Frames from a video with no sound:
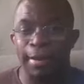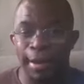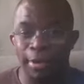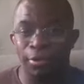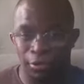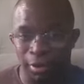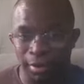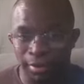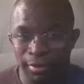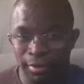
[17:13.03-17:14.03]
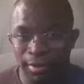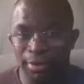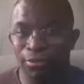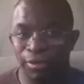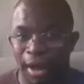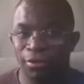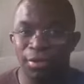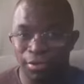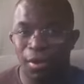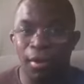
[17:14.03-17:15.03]
energy. He was actually
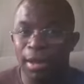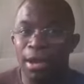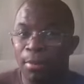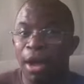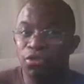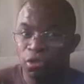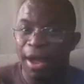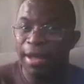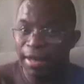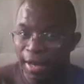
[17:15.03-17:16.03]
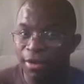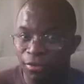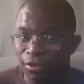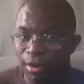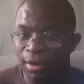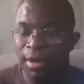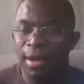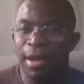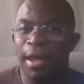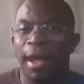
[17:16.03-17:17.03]
talking about dragon energy,
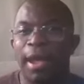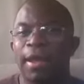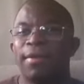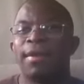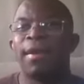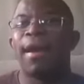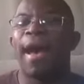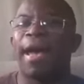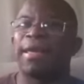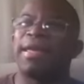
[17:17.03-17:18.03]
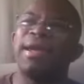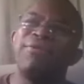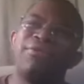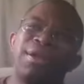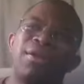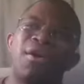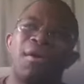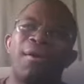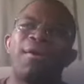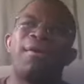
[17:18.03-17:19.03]
and I can't
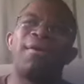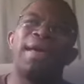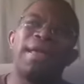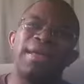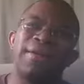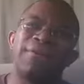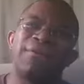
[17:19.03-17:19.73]
recall if